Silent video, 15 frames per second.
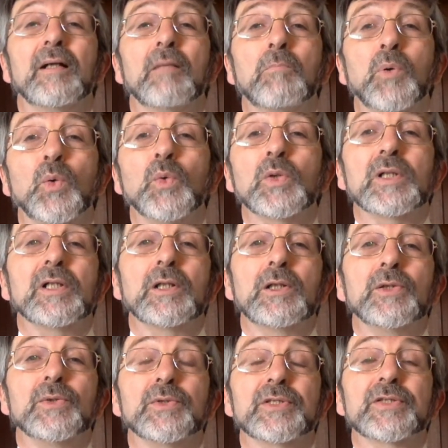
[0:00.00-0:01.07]
Paul
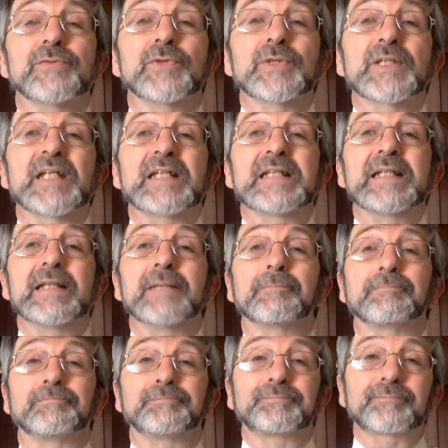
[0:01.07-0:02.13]
concludes, verse 18
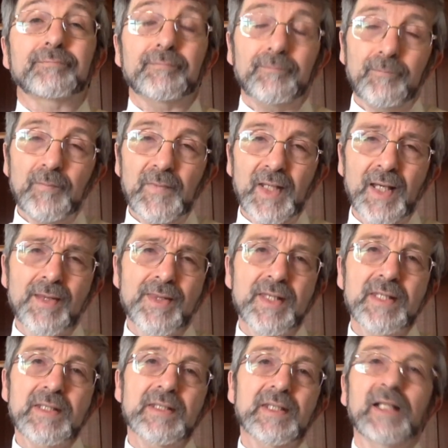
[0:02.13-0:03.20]

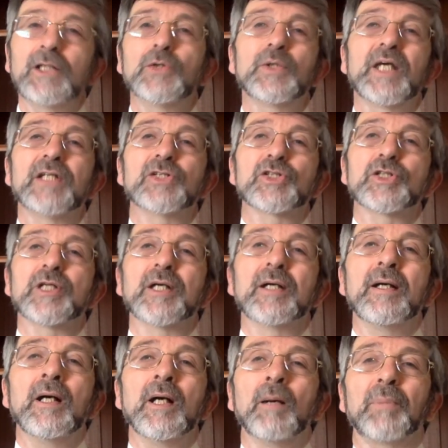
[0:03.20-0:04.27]
this salutation
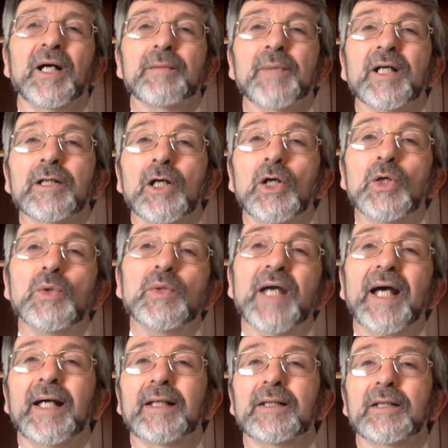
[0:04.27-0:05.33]
by my own
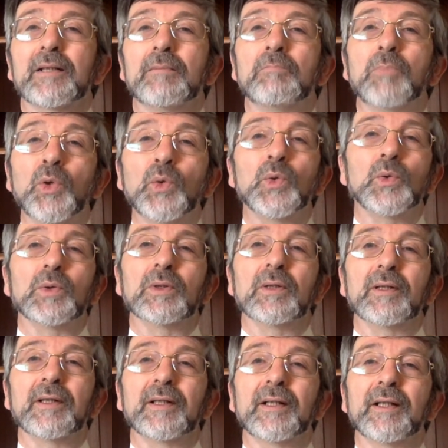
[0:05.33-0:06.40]
hand, Paul.
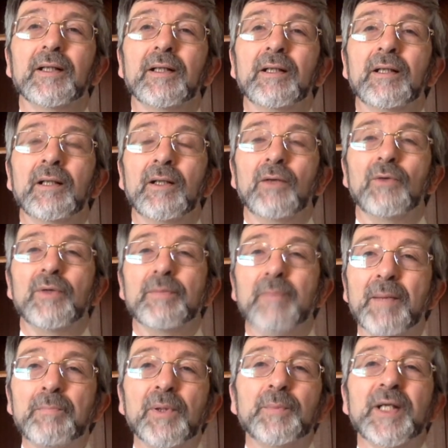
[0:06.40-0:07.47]

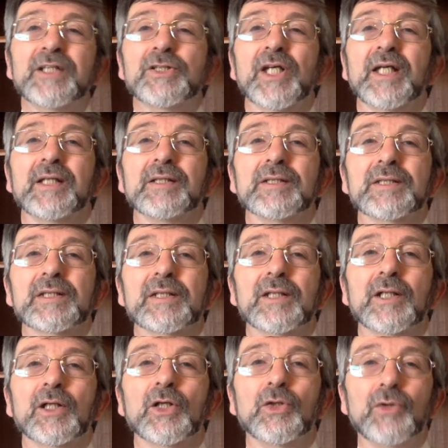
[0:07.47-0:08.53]
Remember my chains.
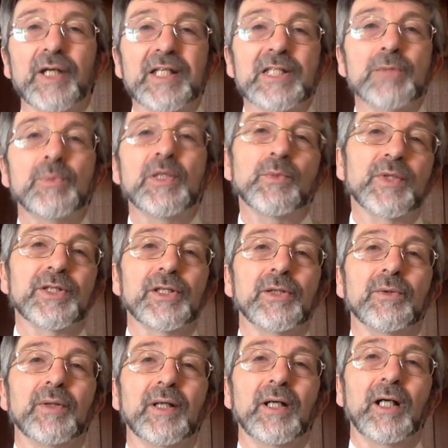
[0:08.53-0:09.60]
Grace be with you.
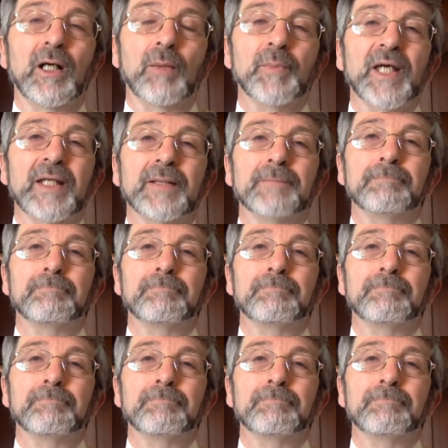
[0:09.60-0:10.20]
Amen.